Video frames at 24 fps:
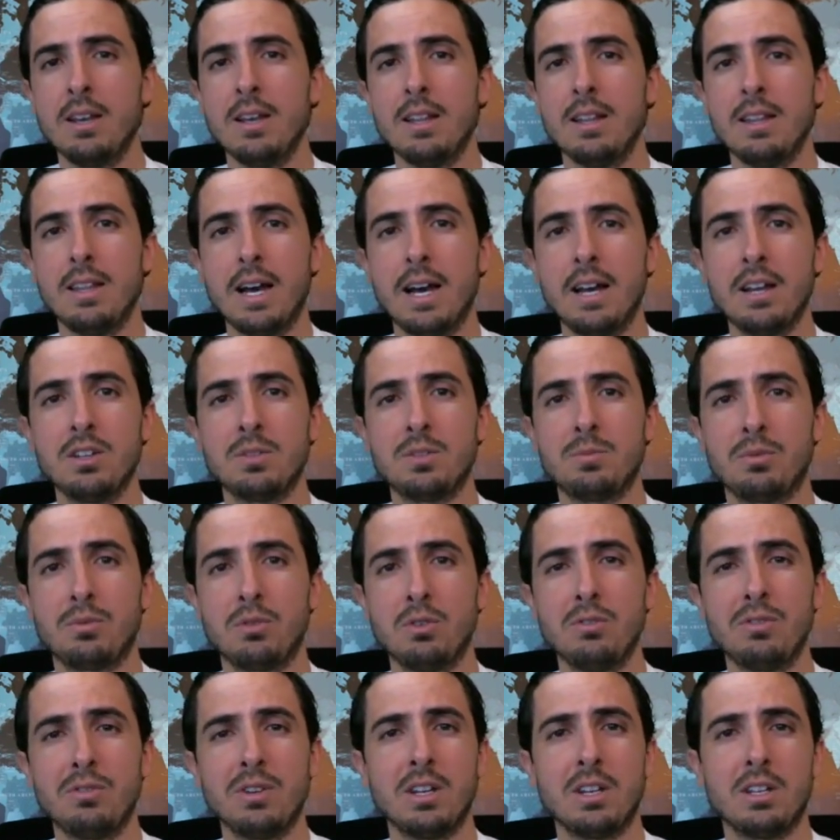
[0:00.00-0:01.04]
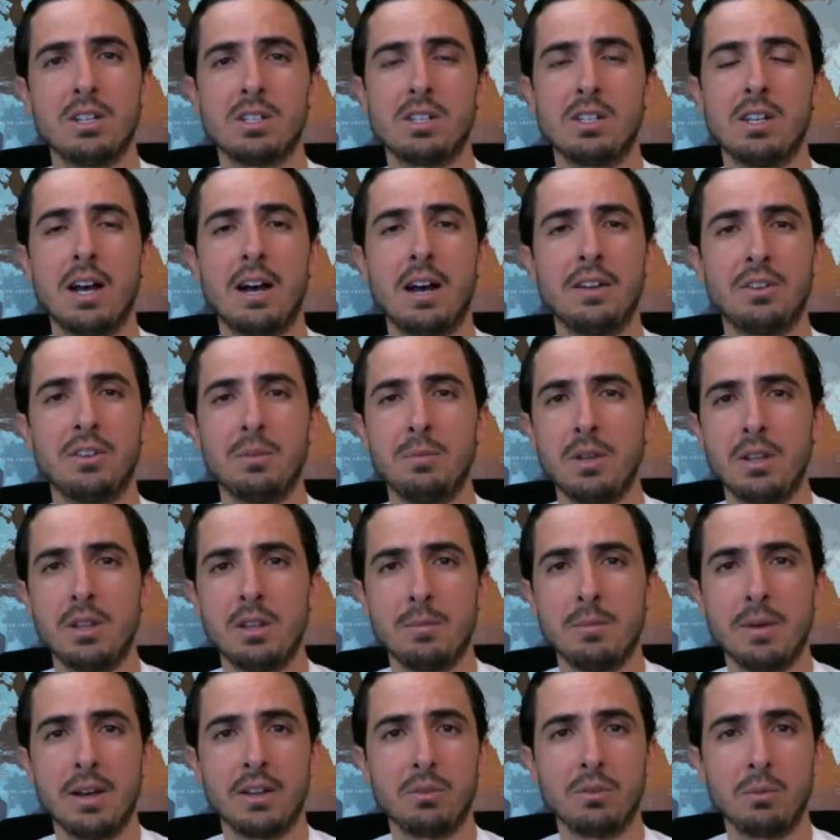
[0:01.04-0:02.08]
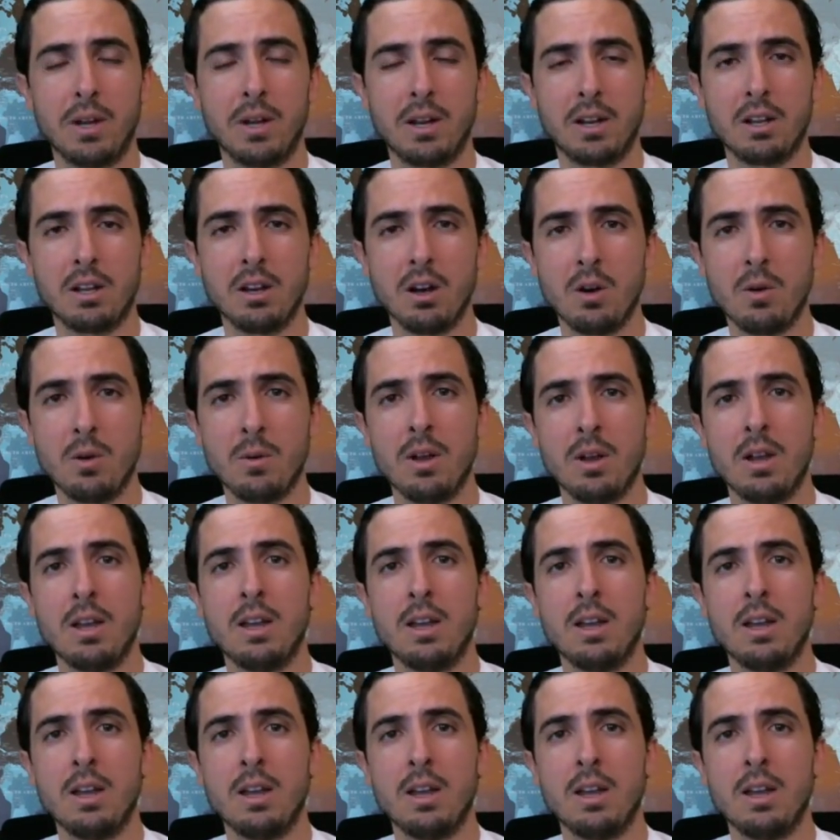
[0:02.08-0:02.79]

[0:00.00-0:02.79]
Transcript: That is proven just not to be the best way to go.